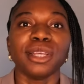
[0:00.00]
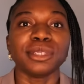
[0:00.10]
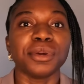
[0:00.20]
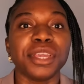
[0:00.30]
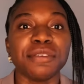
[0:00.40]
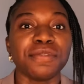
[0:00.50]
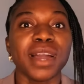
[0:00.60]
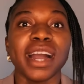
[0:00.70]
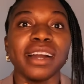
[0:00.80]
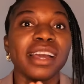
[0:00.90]
So if you
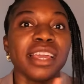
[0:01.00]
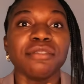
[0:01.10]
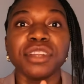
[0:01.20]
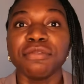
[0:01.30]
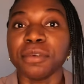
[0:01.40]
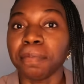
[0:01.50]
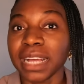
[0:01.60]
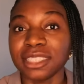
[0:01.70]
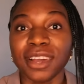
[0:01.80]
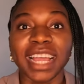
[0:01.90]
are, even if you
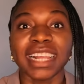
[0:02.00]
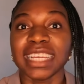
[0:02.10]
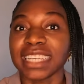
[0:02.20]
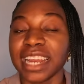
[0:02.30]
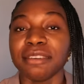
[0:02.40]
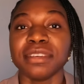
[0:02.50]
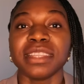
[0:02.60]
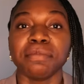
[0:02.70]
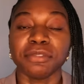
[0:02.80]
pass your N C L E X and everything,